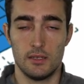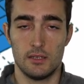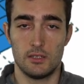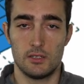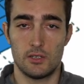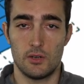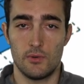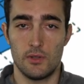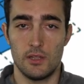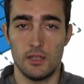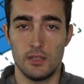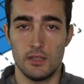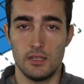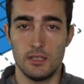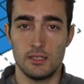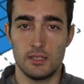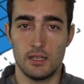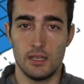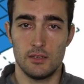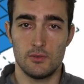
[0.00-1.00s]
So in
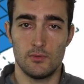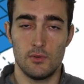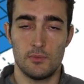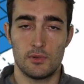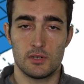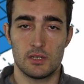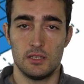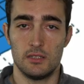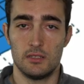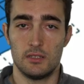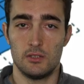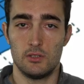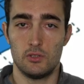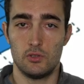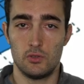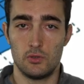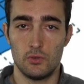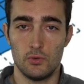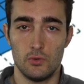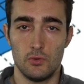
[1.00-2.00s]
this case we
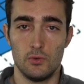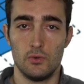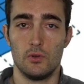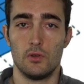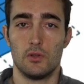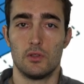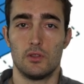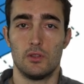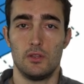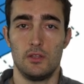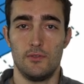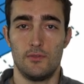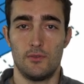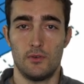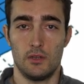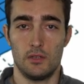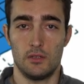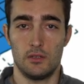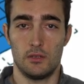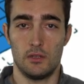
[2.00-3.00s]
presented two
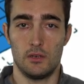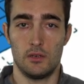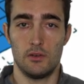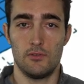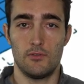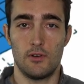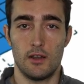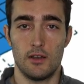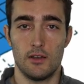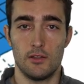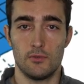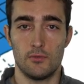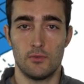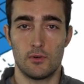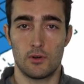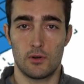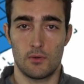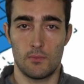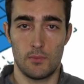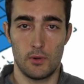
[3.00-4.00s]
different neural
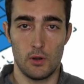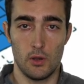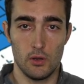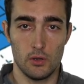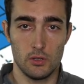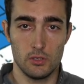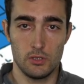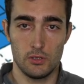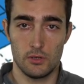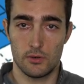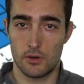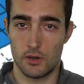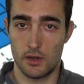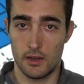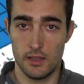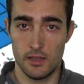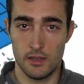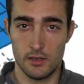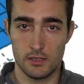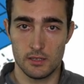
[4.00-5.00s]
network blocks or
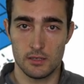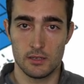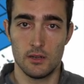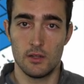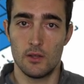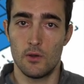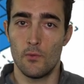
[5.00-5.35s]
layers,